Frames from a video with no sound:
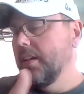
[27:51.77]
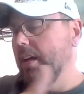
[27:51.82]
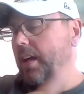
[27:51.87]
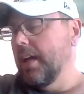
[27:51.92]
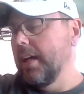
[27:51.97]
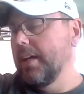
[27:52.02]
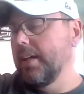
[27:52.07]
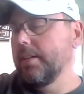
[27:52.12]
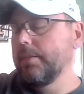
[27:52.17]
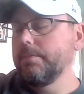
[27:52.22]

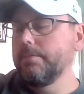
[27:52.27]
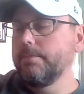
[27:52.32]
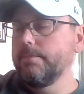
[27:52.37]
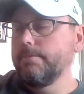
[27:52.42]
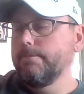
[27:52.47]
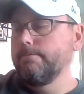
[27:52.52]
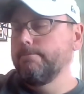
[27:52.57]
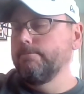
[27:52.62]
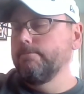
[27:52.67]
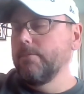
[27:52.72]

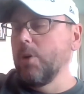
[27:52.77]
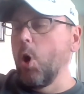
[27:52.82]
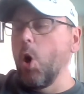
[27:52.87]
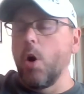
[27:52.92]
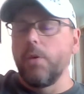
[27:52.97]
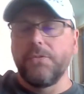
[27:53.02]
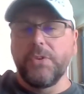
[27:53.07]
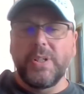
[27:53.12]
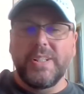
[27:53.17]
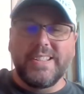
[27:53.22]

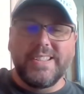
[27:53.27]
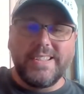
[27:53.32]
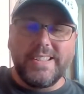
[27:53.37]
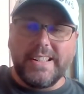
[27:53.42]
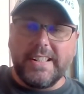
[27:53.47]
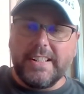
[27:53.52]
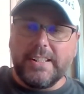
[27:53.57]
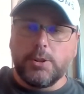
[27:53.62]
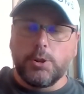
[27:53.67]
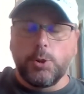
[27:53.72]
often
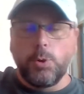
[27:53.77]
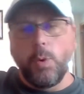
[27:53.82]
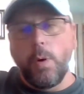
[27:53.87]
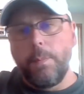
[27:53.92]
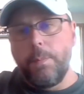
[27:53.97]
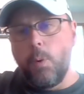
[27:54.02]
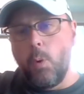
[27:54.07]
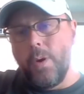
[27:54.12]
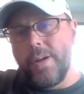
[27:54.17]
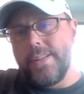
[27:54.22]
leads to a
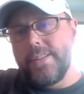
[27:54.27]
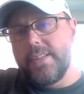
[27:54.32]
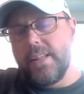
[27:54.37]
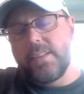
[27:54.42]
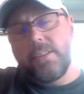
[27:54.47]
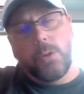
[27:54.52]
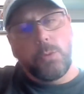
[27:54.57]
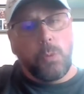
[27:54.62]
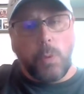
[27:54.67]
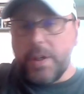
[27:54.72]
point
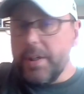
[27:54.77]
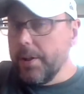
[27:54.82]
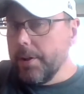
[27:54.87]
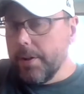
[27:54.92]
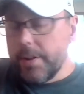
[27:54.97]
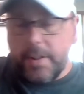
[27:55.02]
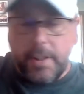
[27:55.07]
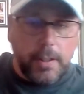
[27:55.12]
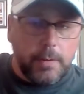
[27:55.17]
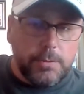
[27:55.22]
that the
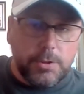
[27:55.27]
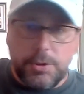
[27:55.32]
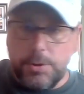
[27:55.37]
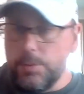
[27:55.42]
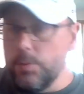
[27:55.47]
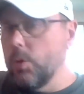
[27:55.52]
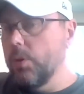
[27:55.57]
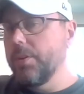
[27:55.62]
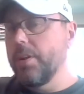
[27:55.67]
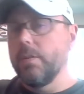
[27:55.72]
reader comes
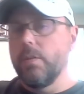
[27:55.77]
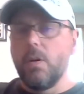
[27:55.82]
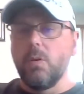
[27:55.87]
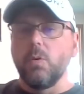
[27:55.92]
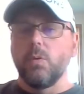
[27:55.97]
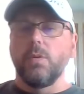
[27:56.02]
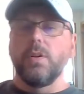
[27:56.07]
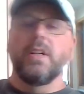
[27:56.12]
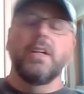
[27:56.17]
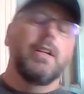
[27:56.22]
to on their
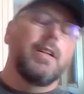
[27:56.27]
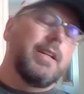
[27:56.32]
own.